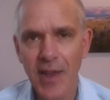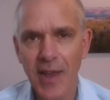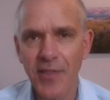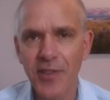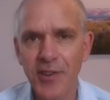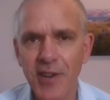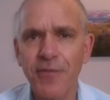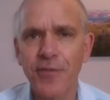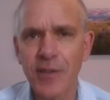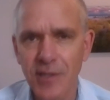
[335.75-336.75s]
And then the
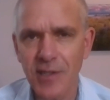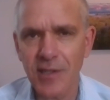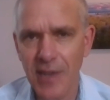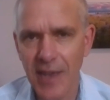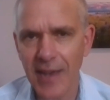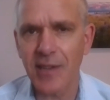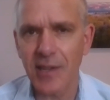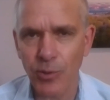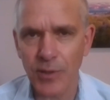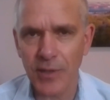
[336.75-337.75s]
difference is
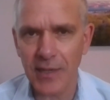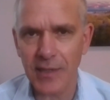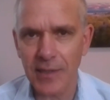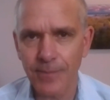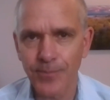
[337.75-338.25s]
excess mortality.